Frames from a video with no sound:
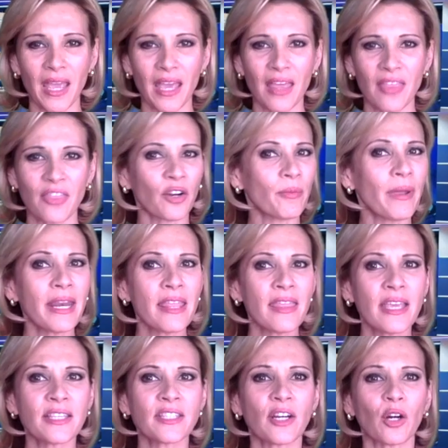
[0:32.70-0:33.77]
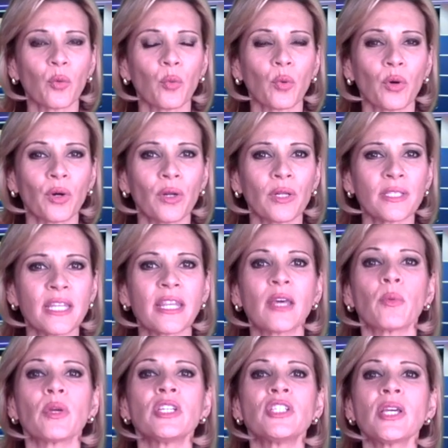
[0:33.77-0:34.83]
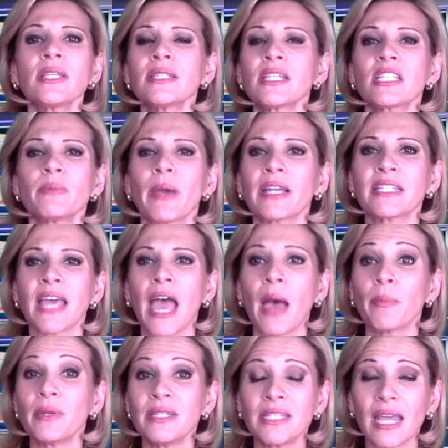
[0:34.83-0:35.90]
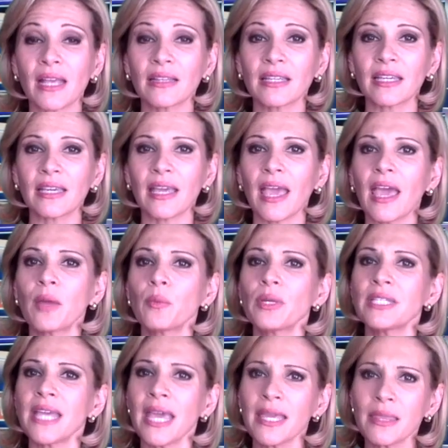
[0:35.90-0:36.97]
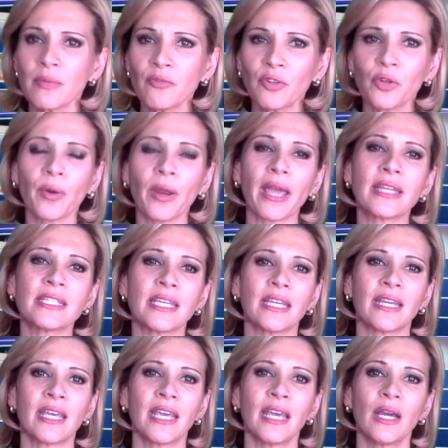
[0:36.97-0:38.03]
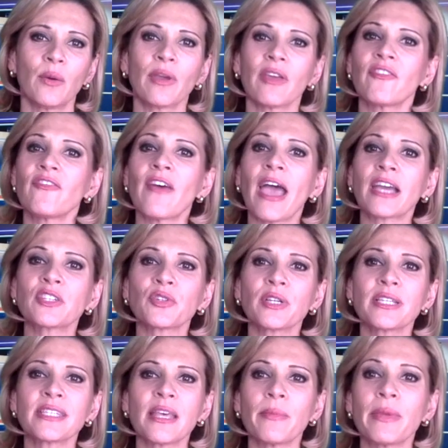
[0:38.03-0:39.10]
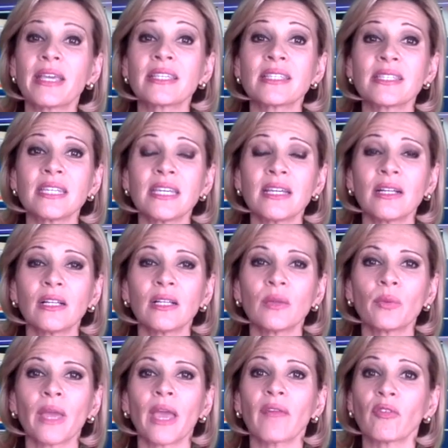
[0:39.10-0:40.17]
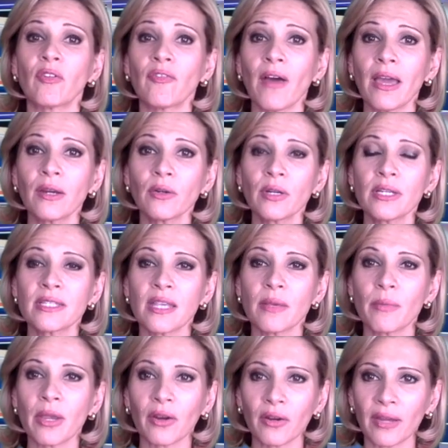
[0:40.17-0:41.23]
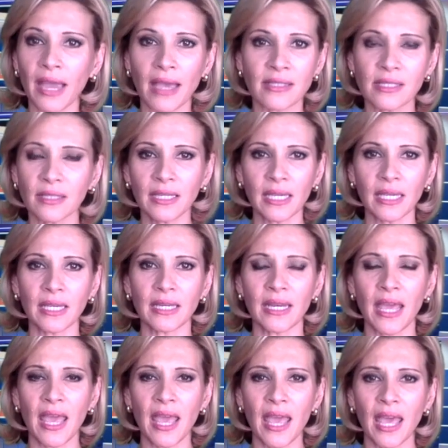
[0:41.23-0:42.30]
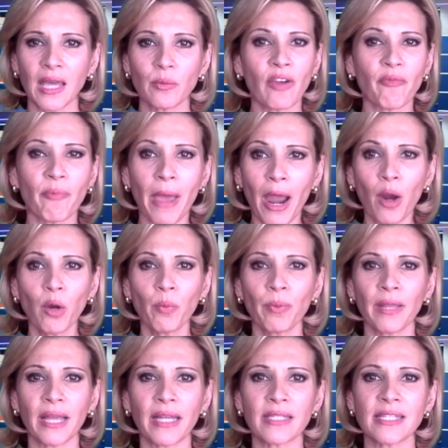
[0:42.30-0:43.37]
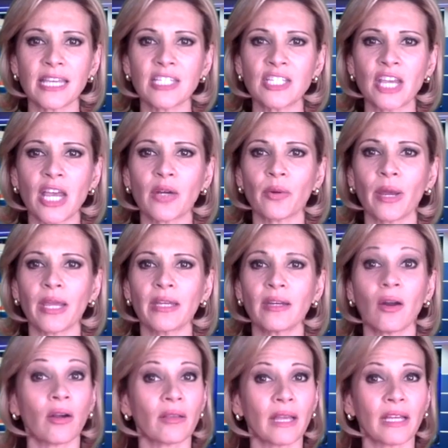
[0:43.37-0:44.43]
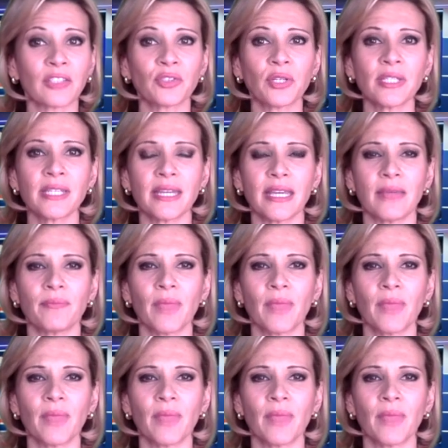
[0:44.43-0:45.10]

There are many things in our world that we just expect to happen daily, and we take them for granted. We have factories that make steel, we have refineries that make our gasoline, and we have power plants that generate our electricity.